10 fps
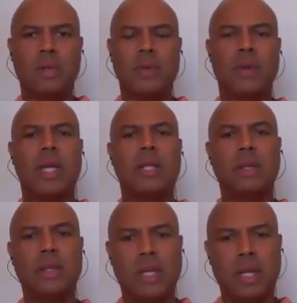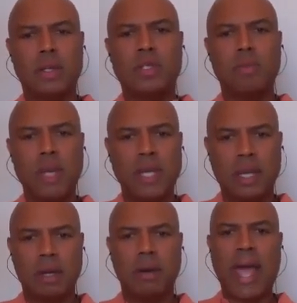if you're not looking or
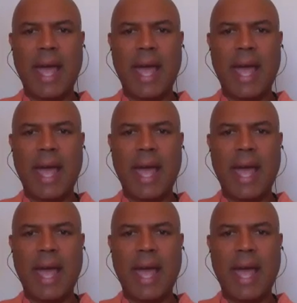speaking or